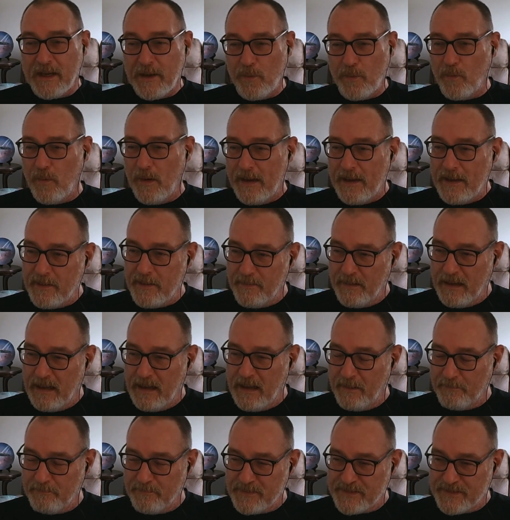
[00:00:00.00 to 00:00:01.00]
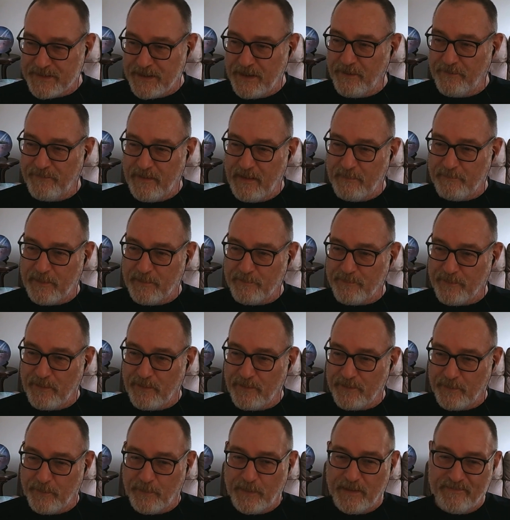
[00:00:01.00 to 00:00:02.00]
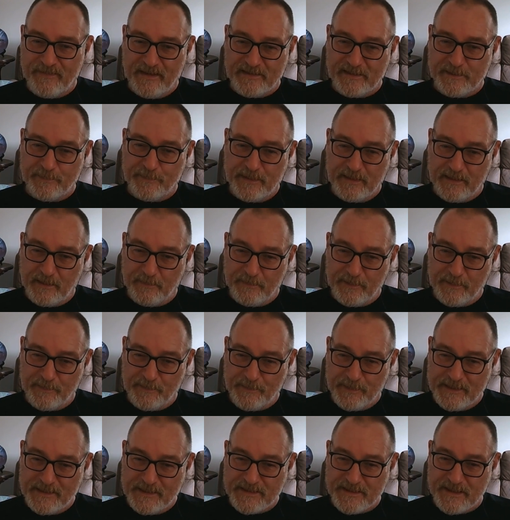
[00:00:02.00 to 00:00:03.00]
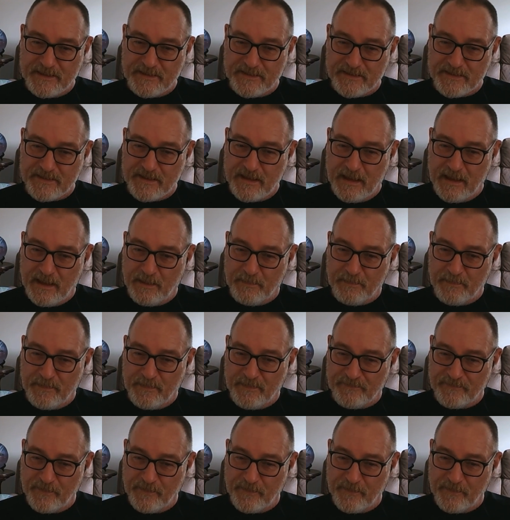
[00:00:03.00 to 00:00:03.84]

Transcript: I say myself and my brother, we've had to pick up the pieces